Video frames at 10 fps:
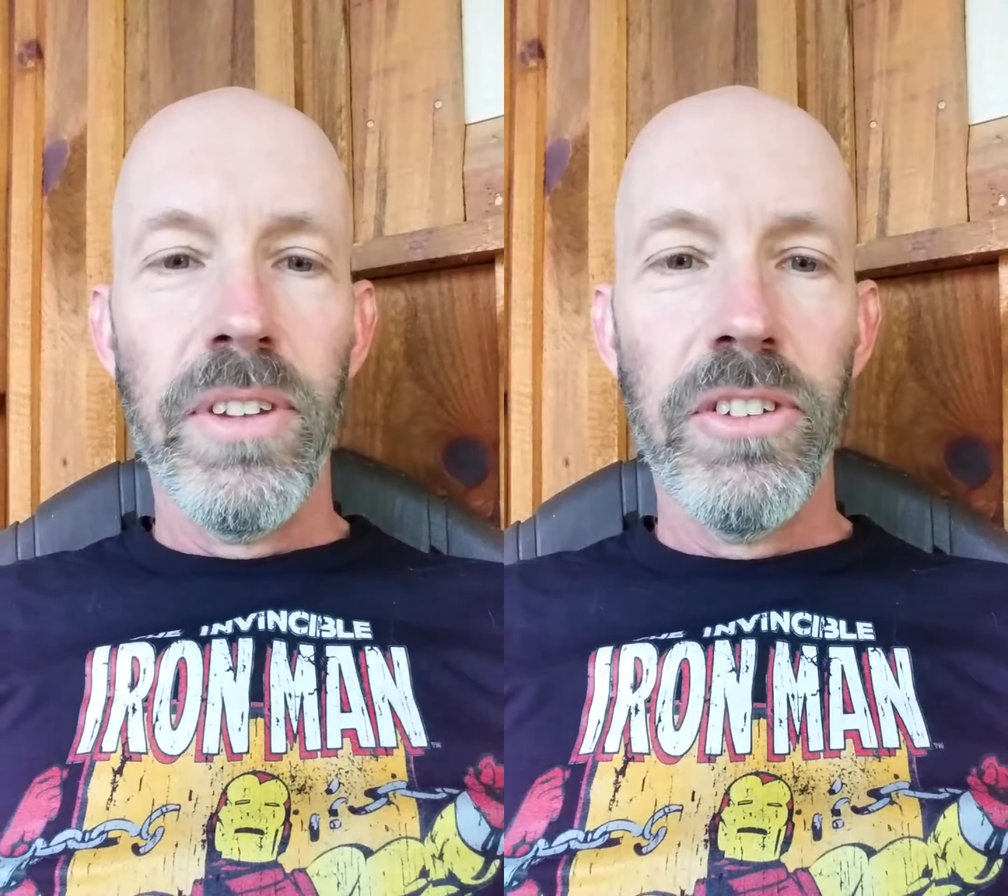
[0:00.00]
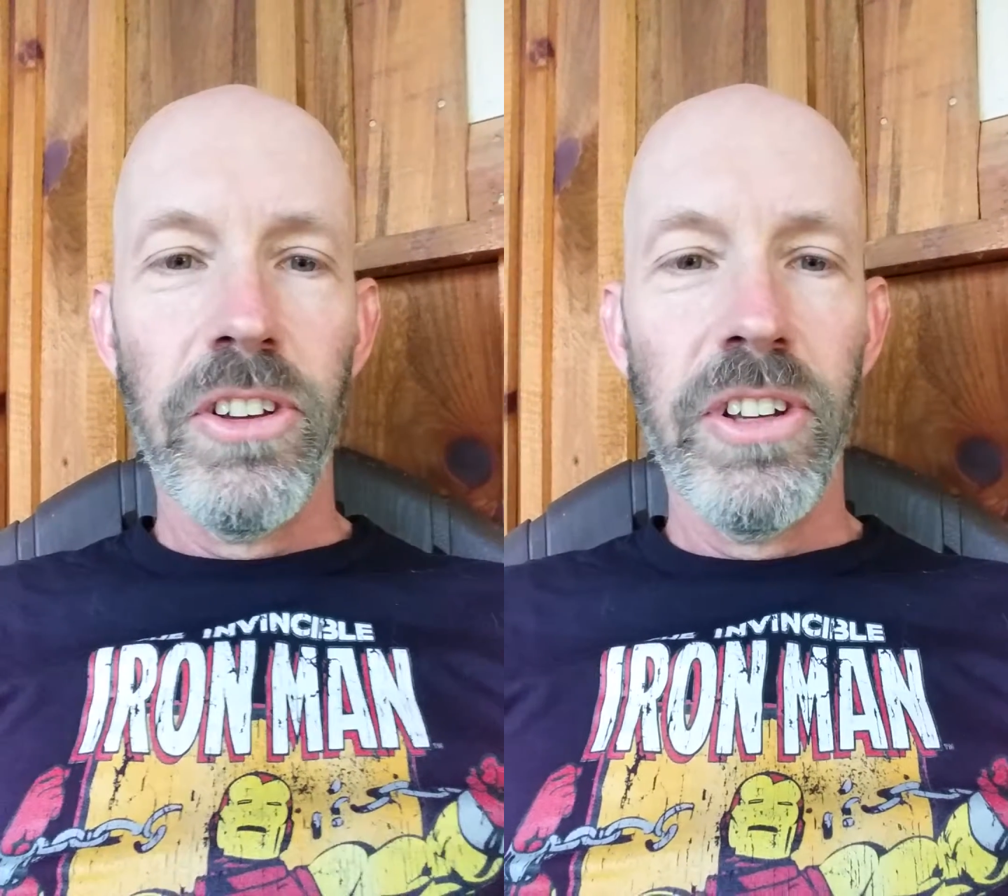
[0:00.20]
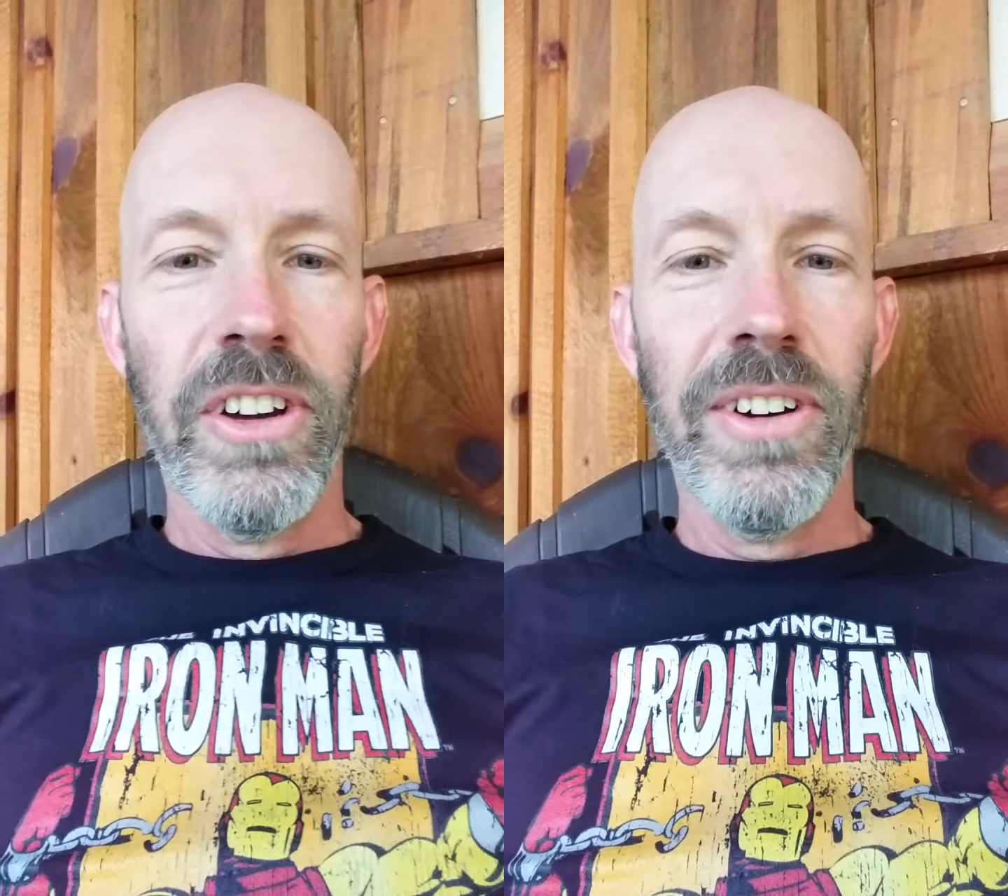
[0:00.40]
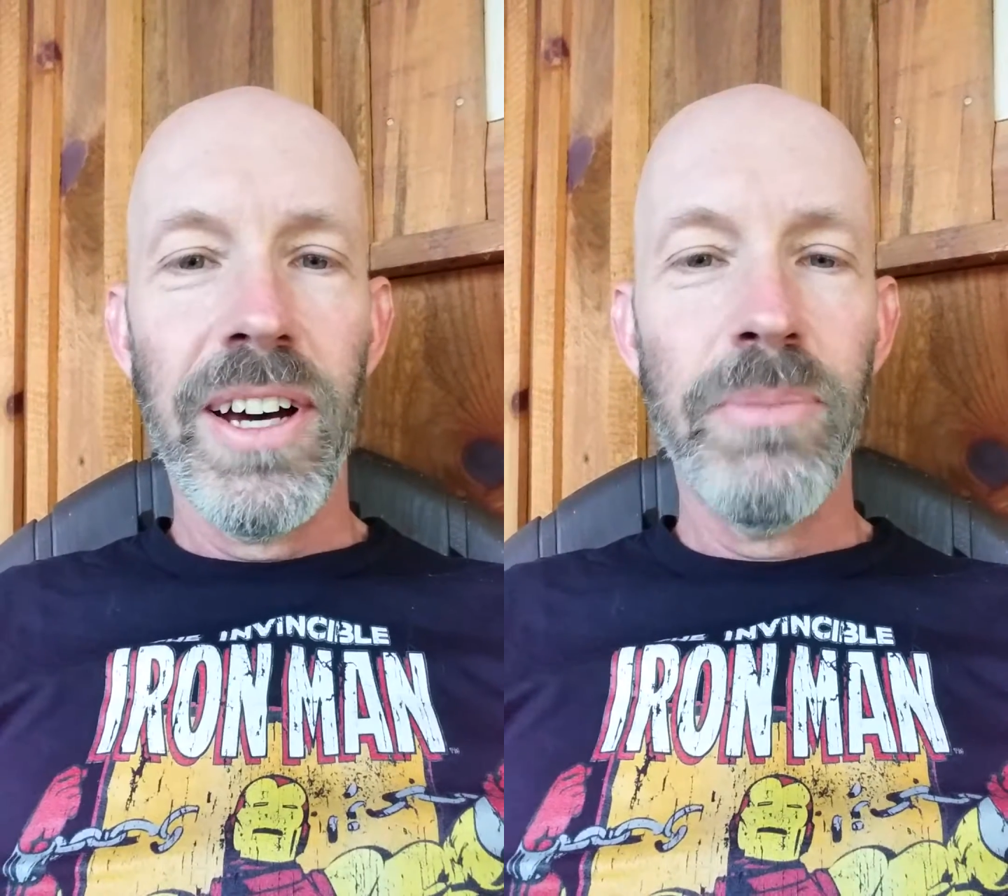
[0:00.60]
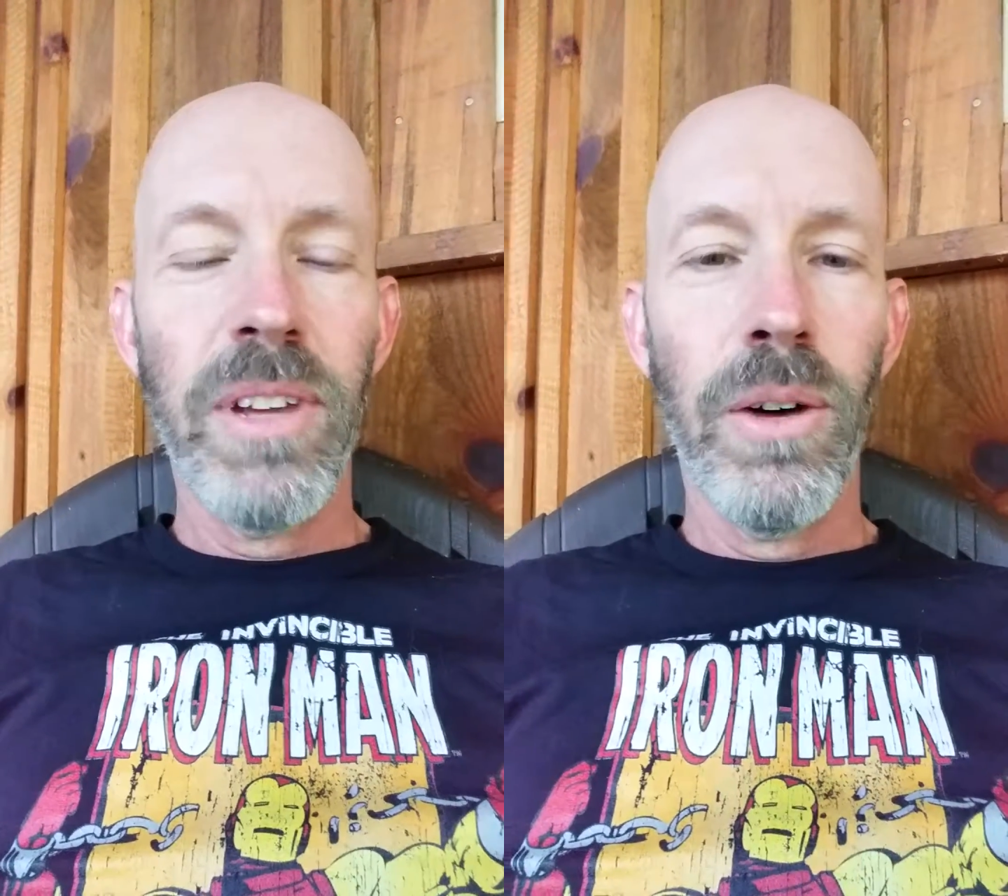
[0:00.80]
So,
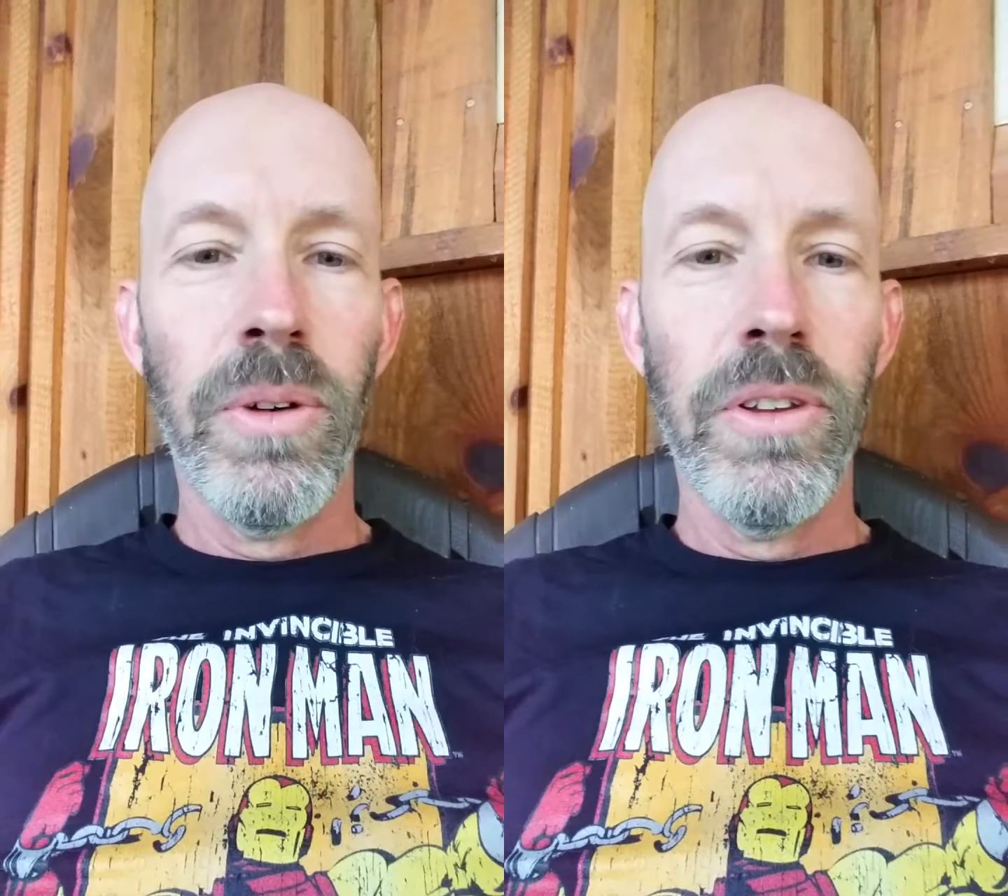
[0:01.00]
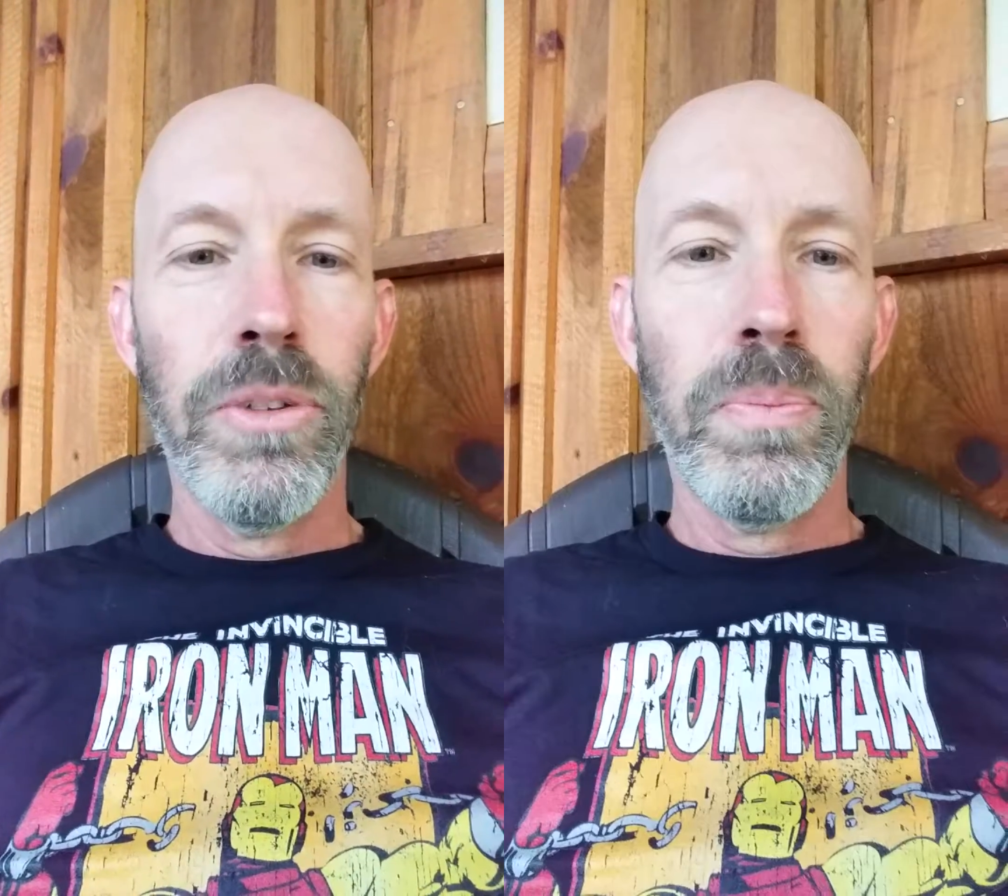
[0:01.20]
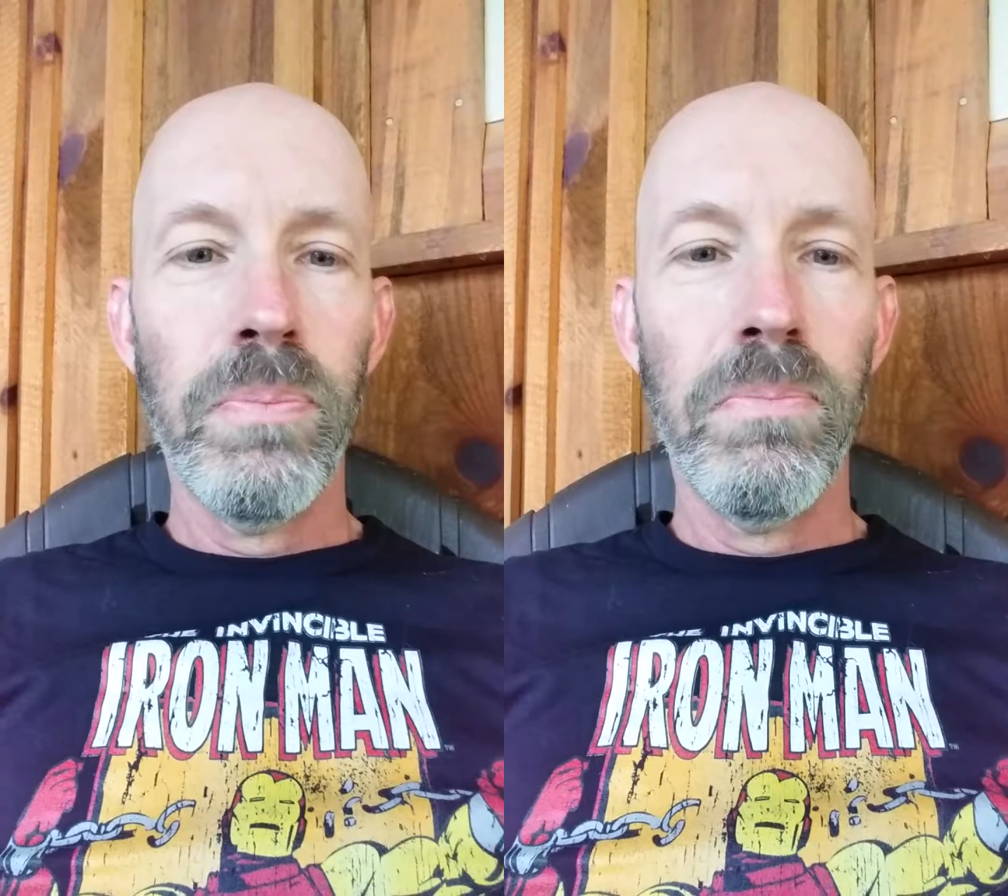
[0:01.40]
I'm not one of those